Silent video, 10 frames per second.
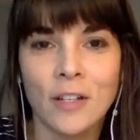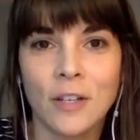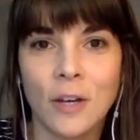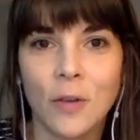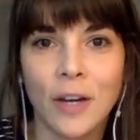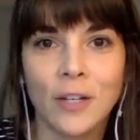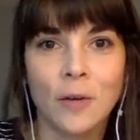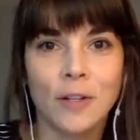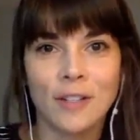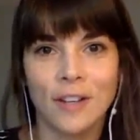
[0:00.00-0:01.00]
So I
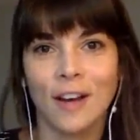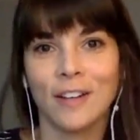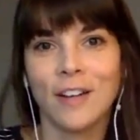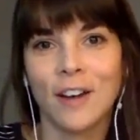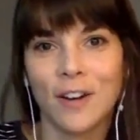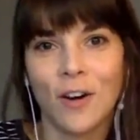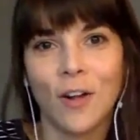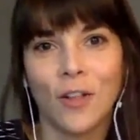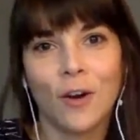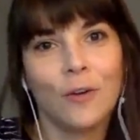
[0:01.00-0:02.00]
know it's not at
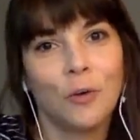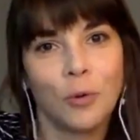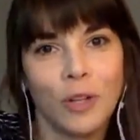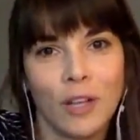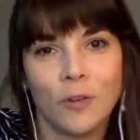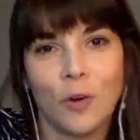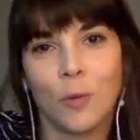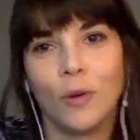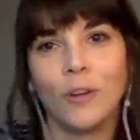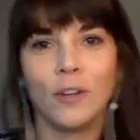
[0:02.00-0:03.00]
all on our
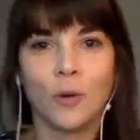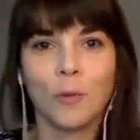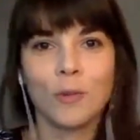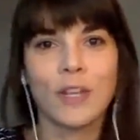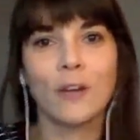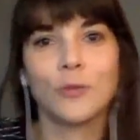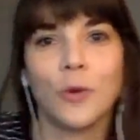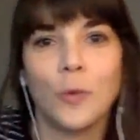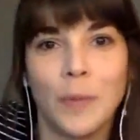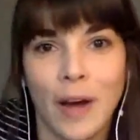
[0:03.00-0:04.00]
normal schedule,